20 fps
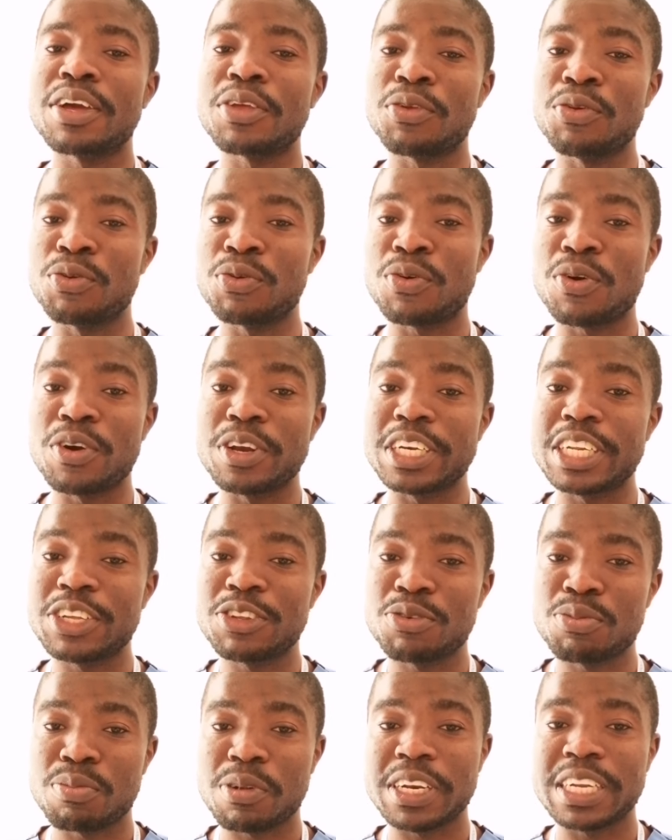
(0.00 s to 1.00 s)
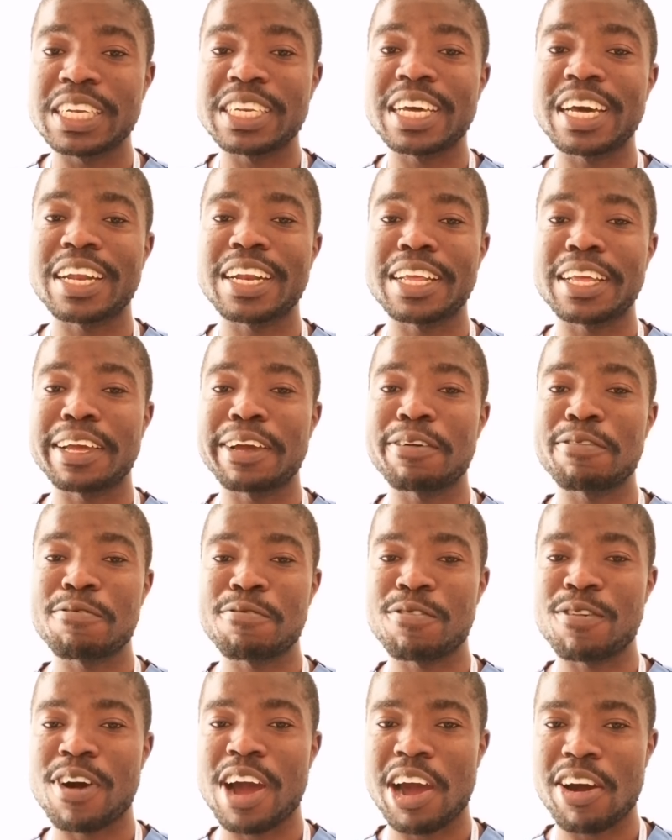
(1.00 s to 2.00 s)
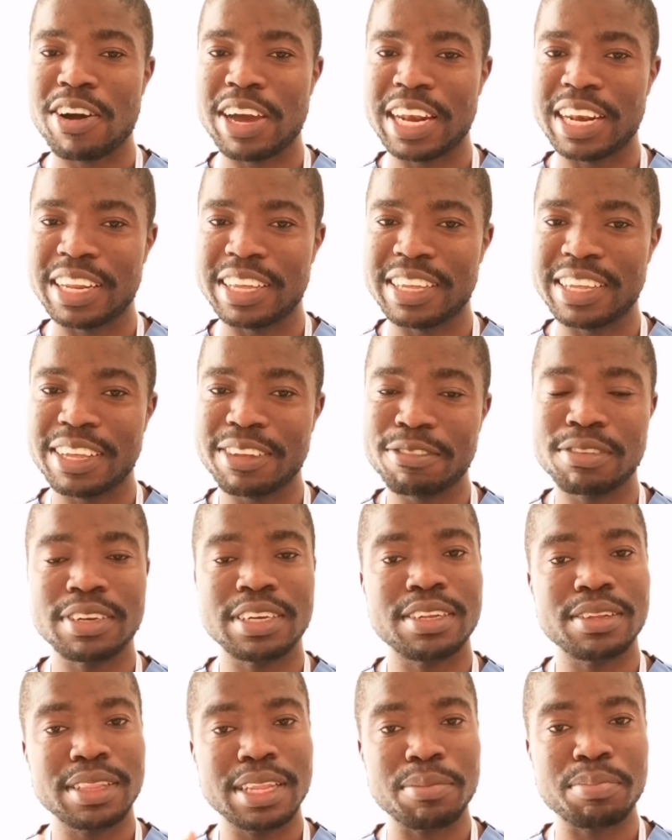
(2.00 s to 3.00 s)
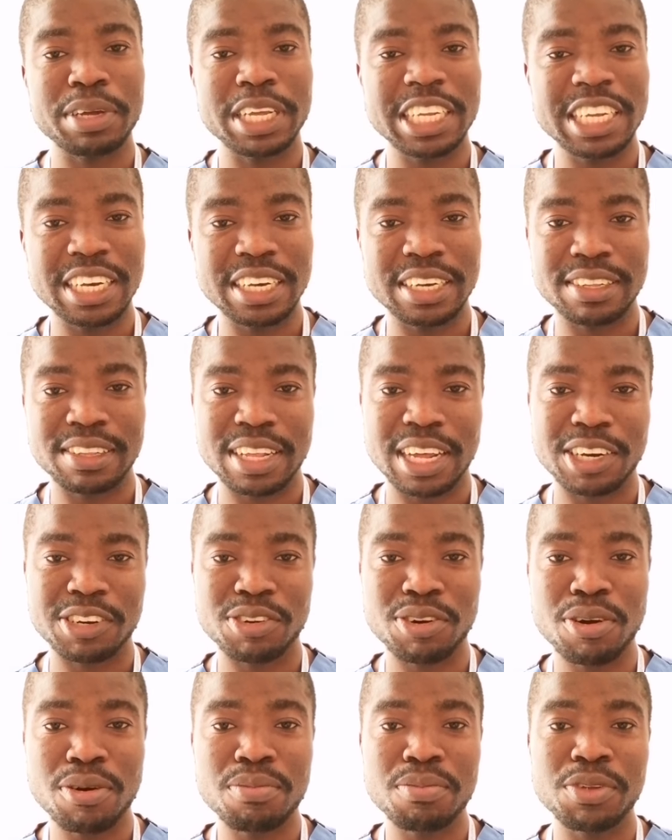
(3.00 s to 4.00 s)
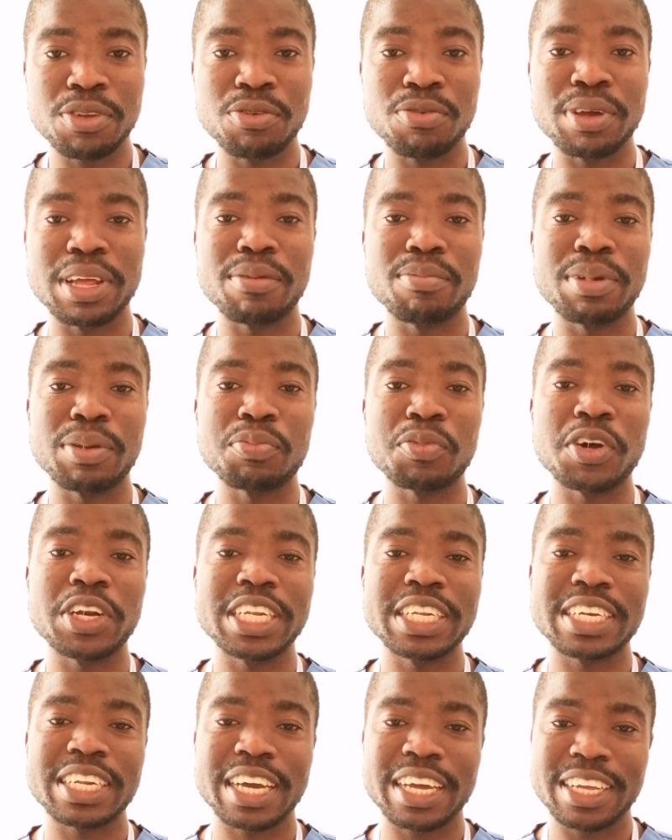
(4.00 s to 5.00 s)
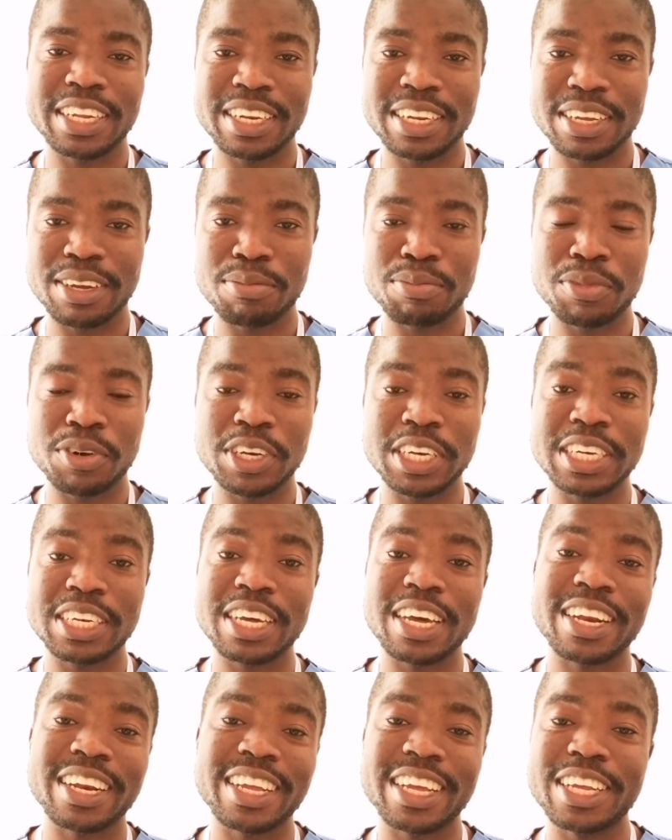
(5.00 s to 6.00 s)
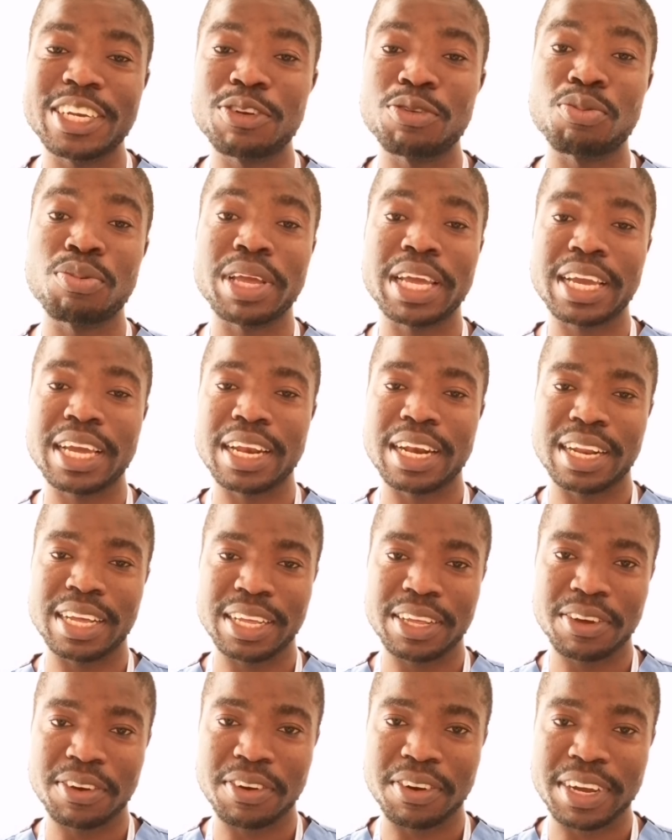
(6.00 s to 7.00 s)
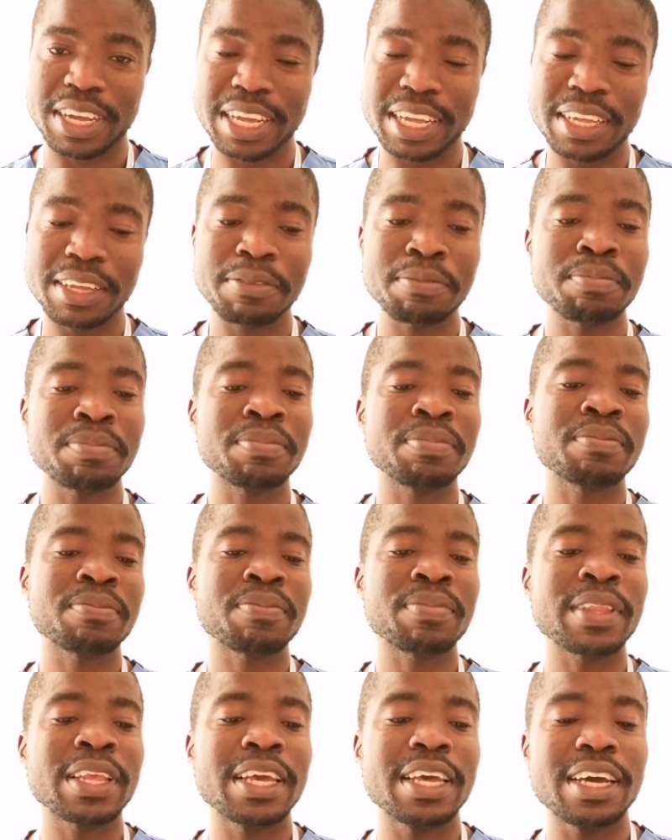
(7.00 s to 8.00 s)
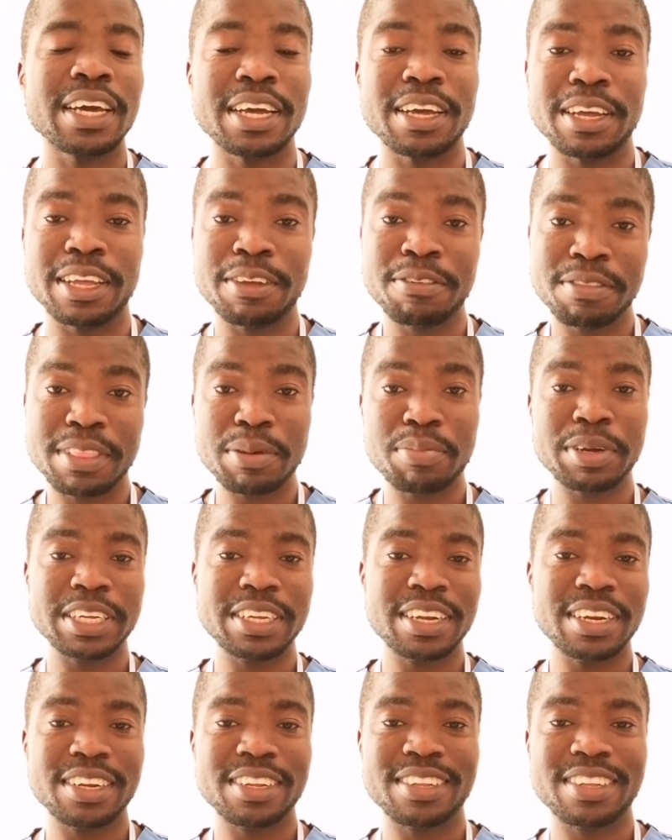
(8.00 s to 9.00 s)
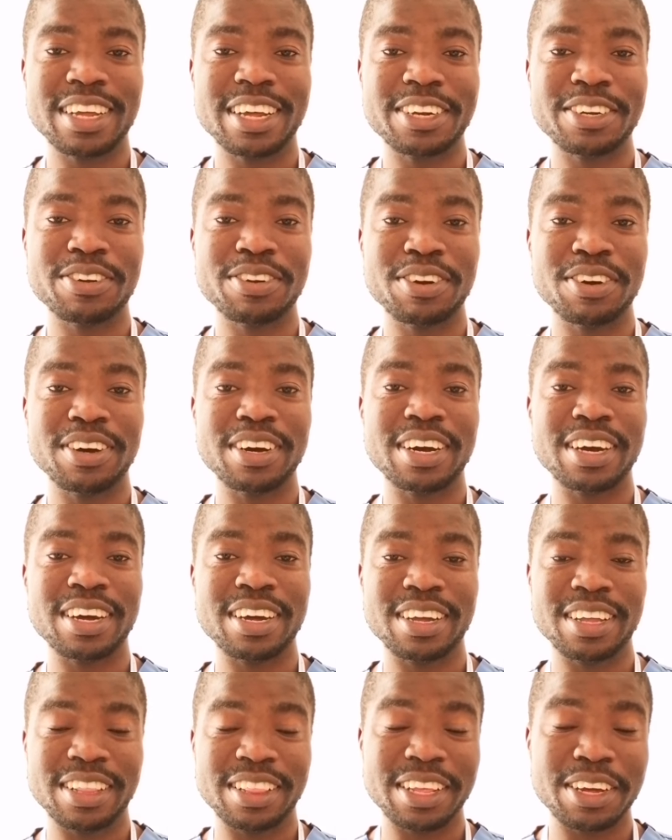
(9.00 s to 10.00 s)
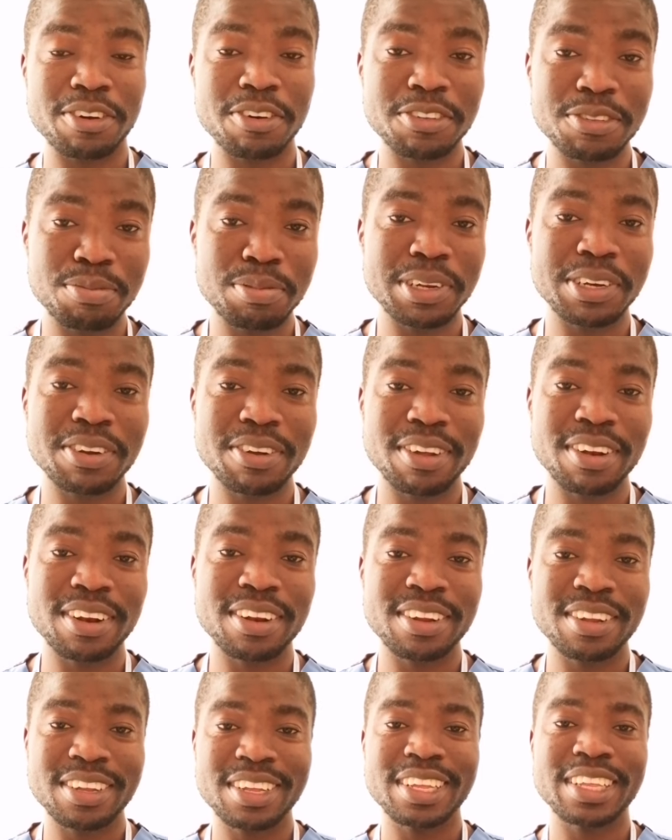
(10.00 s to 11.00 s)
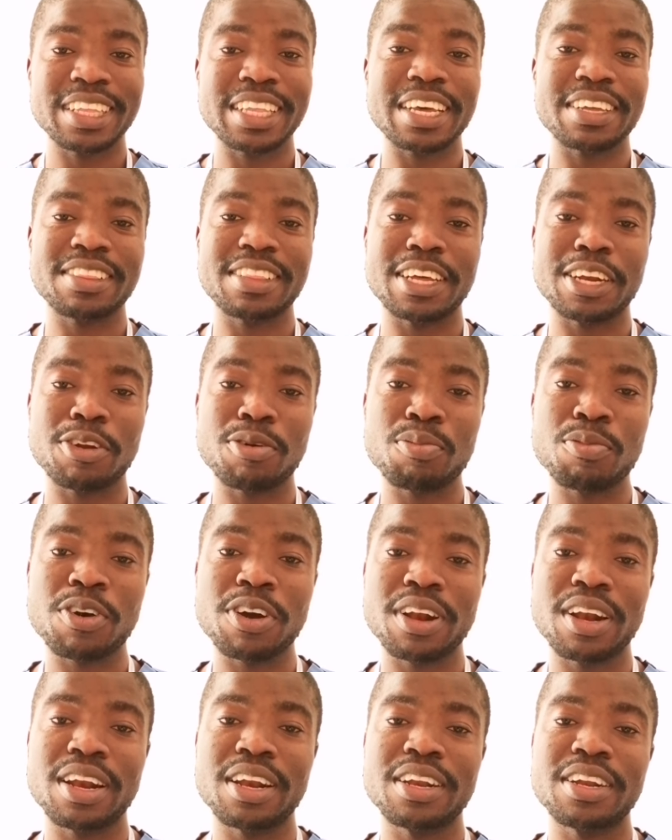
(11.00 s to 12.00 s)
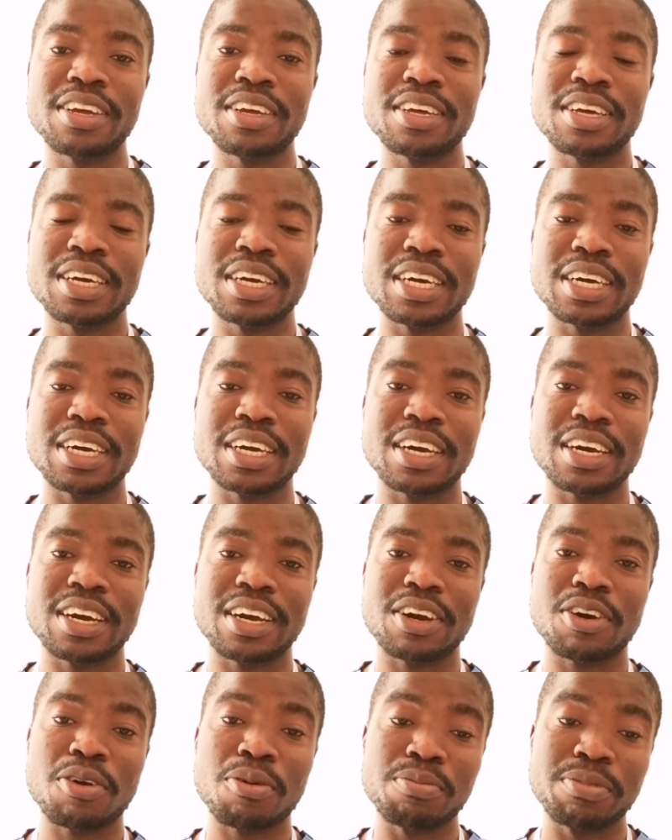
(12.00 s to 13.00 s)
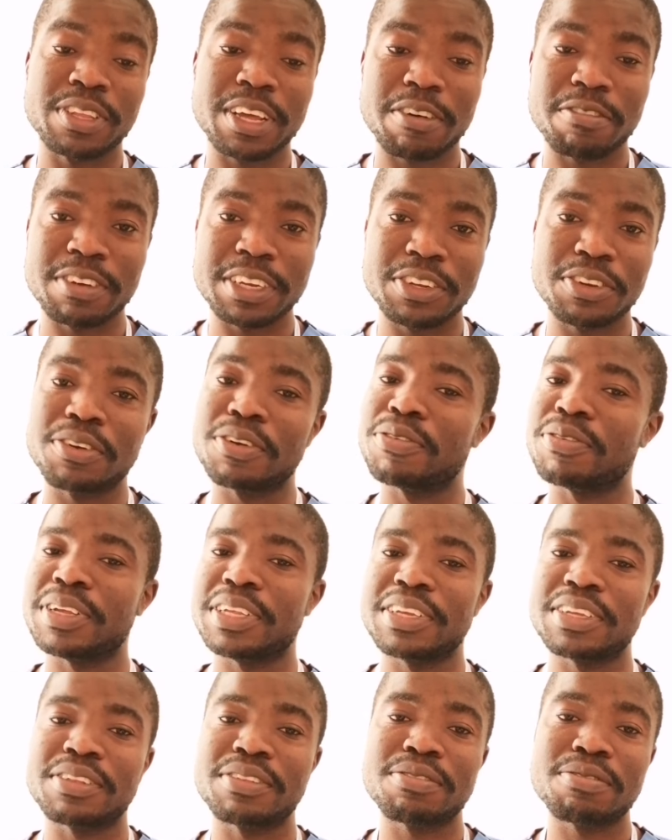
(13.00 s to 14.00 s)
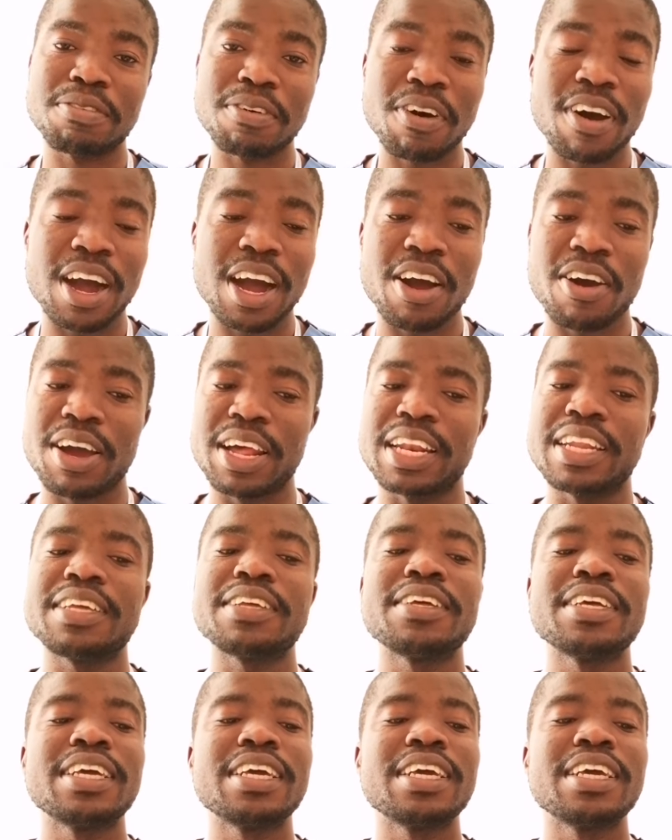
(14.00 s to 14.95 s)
you continue monitoring for hourly. If the patient is at home, you will be monitoring it weekly. Okay. If the patient is in the hospital, just the normal observation, which is 4 hourly.